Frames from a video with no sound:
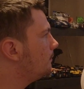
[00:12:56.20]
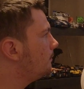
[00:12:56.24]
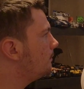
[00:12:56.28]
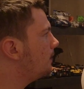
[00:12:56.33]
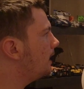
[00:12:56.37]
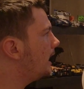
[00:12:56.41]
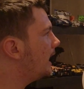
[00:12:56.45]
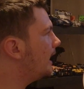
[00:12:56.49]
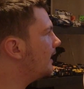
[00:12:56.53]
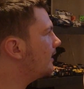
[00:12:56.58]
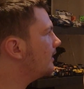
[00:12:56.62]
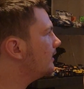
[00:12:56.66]

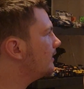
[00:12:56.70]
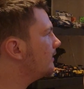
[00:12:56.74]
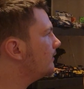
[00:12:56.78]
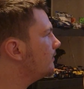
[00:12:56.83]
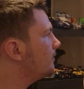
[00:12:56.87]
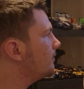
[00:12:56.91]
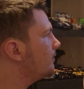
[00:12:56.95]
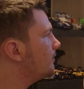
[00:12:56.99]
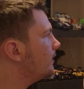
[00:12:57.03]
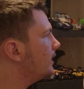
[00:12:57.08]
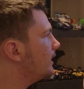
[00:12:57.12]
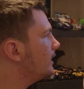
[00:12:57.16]
Pilot
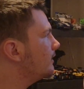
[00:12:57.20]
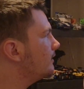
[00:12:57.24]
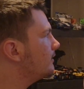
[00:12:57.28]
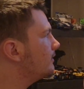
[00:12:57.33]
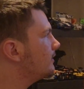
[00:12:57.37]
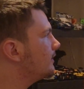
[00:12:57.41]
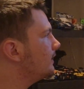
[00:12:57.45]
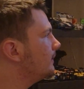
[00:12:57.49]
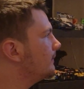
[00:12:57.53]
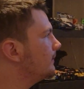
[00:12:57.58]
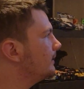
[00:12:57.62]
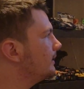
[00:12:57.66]
Flight
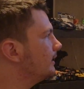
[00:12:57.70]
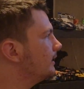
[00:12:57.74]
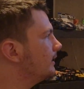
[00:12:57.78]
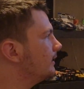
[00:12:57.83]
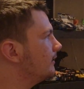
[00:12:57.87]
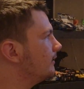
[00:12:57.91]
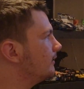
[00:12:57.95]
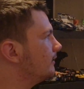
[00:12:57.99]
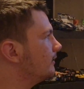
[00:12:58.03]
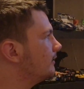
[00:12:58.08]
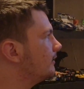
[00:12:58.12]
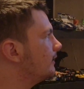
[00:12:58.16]

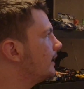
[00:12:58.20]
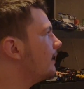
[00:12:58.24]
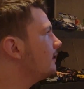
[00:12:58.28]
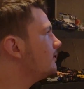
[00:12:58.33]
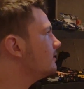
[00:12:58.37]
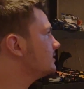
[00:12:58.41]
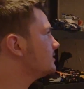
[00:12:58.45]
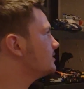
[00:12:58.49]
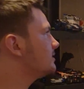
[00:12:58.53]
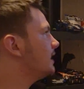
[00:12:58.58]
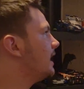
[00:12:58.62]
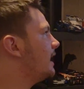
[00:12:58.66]
Simulator. That
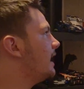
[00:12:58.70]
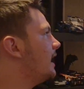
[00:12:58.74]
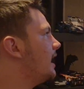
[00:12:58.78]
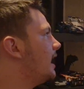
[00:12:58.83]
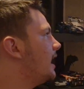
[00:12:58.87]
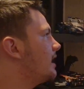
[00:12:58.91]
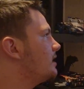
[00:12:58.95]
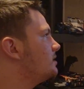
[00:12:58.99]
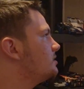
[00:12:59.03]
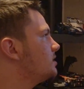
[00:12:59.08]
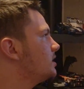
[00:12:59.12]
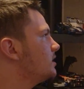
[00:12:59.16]
looks
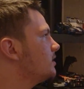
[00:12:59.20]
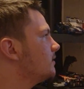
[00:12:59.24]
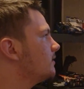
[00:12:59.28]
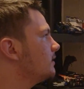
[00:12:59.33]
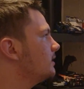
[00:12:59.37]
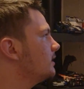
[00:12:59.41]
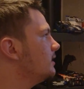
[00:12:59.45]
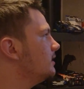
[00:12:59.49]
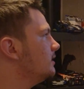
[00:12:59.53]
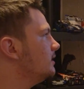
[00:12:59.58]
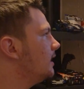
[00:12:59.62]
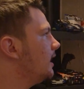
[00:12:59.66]
AI
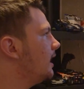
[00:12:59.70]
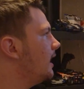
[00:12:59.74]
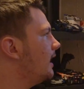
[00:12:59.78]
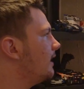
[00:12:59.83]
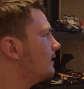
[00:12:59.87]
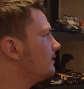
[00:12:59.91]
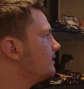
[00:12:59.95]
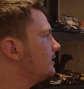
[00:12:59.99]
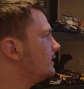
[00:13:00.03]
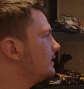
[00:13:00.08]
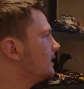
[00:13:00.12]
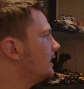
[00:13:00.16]
generated. I
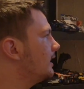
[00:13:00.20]
actually